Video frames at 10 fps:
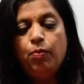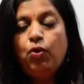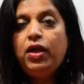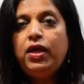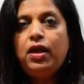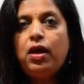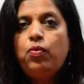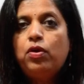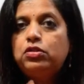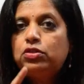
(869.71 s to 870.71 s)
Monera
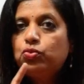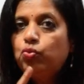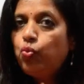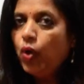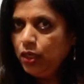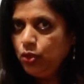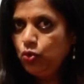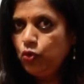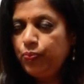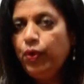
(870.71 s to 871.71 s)
was one group